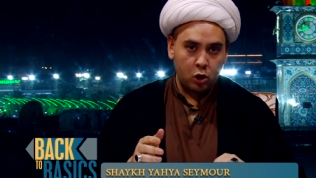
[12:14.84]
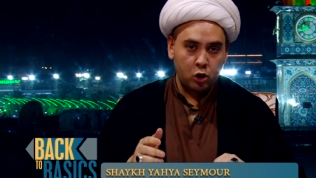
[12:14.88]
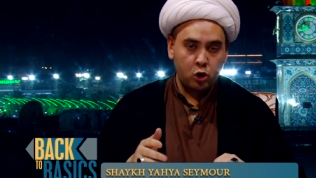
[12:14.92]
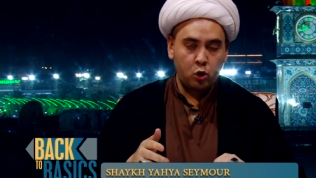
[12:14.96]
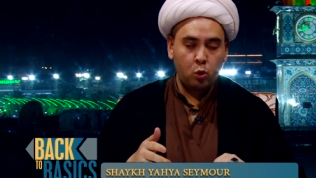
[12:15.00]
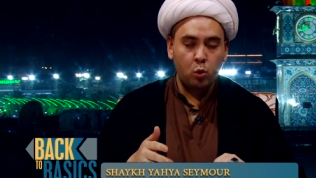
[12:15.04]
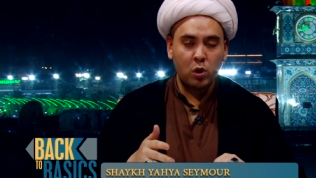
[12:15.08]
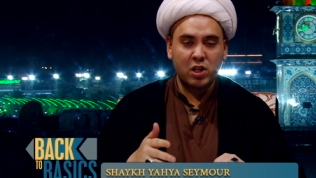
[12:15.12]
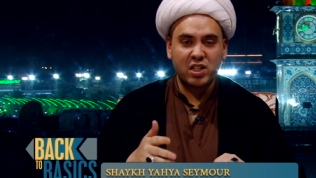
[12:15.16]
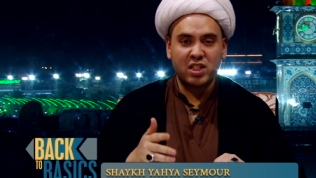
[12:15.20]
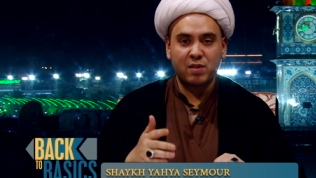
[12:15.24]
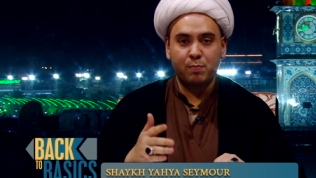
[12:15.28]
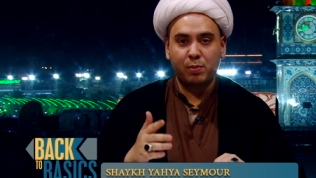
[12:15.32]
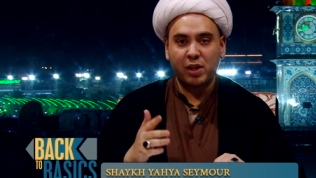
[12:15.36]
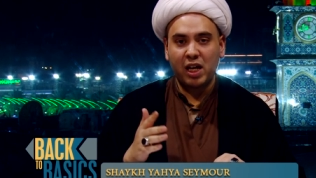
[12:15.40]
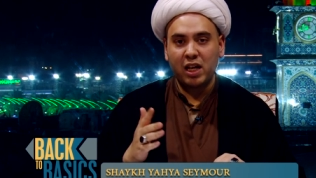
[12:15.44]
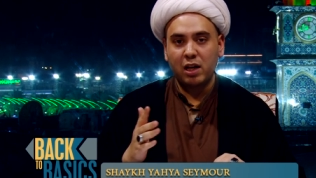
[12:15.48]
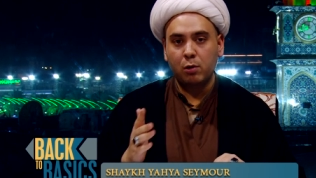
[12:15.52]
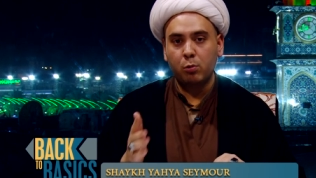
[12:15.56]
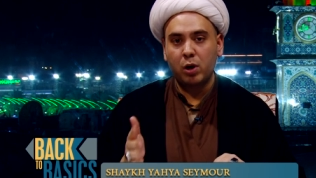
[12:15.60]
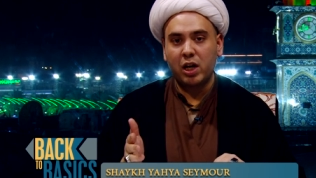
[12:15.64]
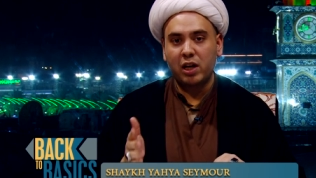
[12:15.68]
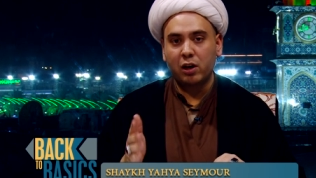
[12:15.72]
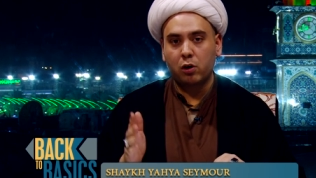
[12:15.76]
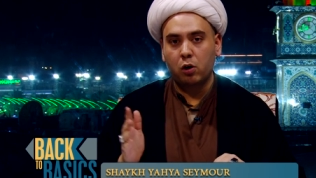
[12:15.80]
to explain
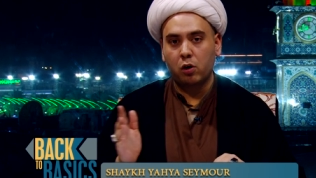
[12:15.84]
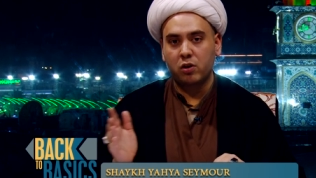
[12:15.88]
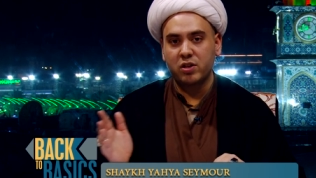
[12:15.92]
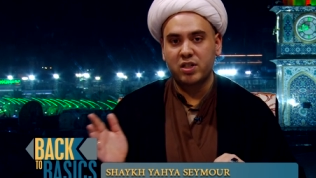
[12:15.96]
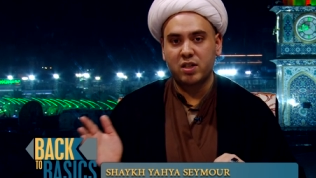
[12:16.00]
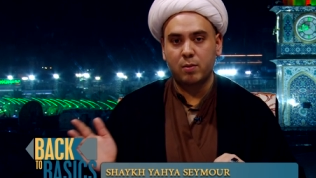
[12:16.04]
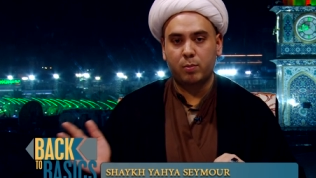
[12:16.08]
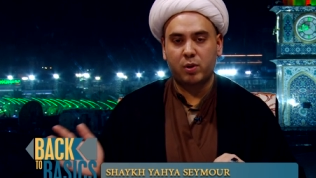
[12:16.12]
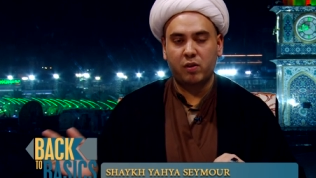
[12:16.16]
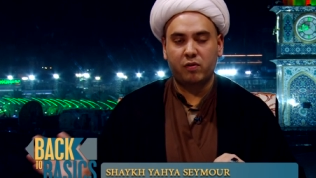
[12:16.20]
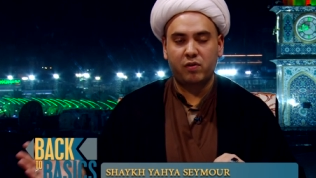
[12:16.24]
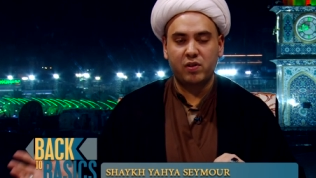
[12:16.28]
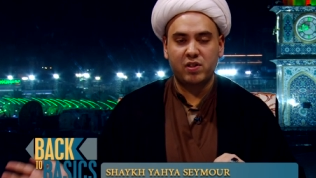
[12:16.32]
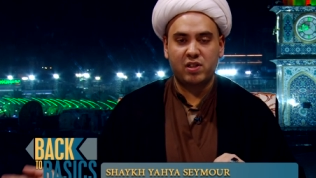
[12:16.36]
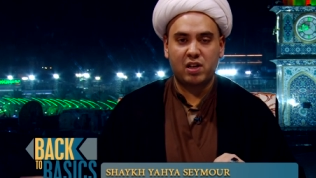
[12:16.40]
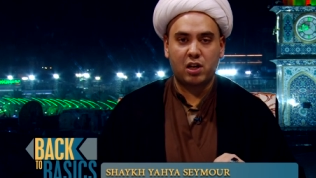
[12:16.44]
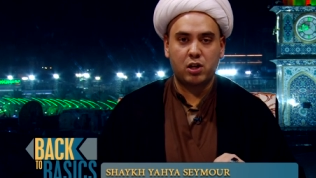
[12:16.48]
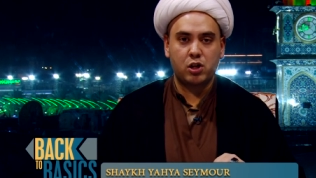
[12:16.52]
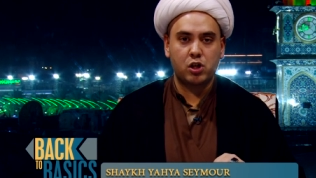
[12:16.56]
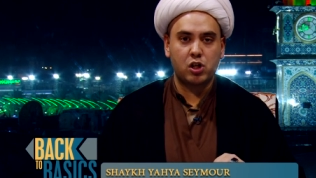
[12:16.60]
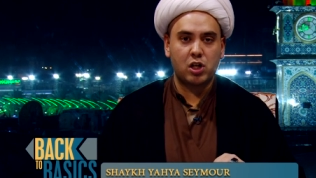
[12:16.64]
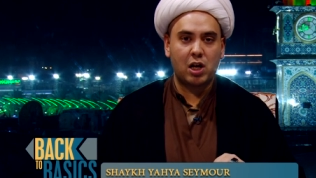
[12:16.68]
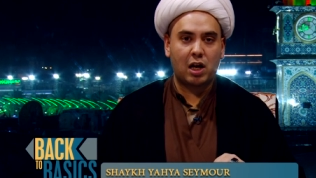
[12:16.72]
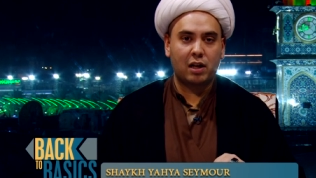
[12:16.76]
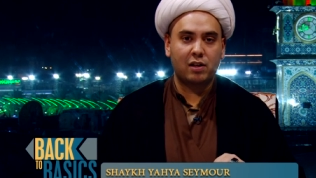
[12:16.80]
away the concept of
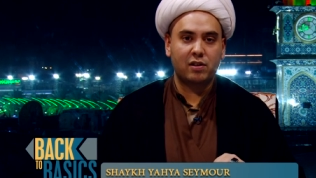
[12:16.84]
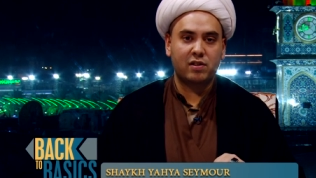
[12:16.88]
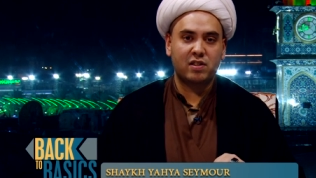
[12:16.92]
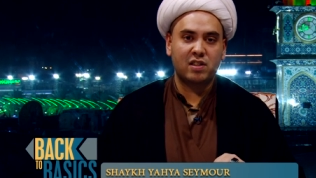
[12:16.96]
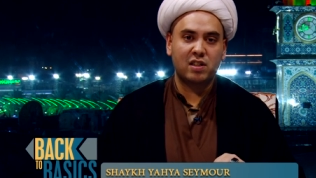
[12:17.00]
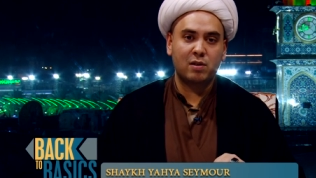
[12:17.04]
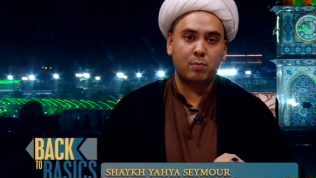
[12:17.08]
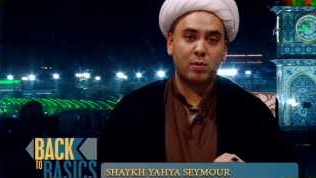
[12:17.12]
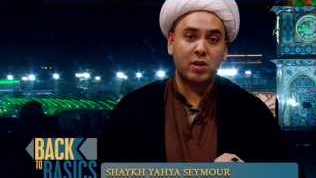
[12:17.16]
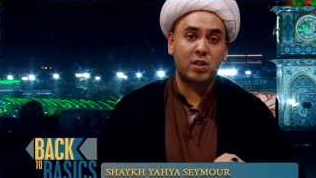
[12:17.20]
intentionality.